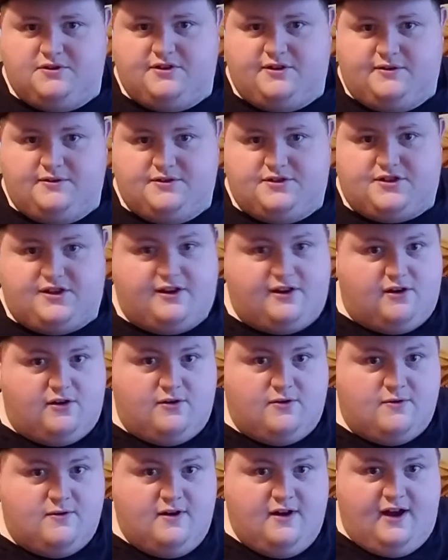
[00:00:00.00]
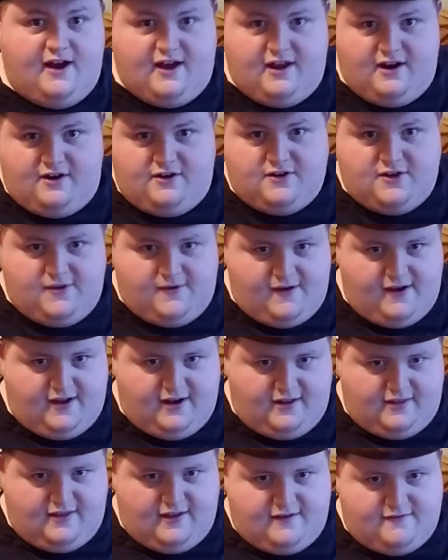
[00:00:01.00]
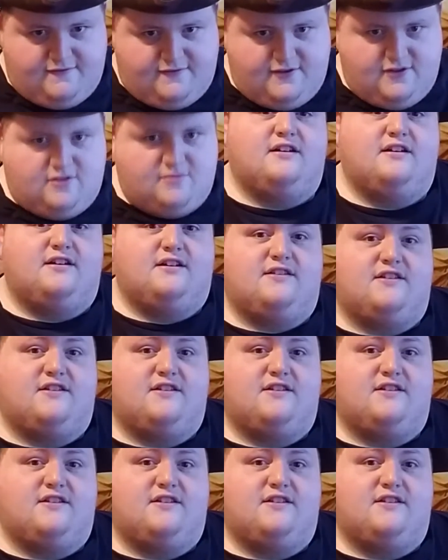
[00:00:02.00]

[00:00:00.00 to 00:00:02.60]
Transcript: don't say, oh, I didn't know you hated that film.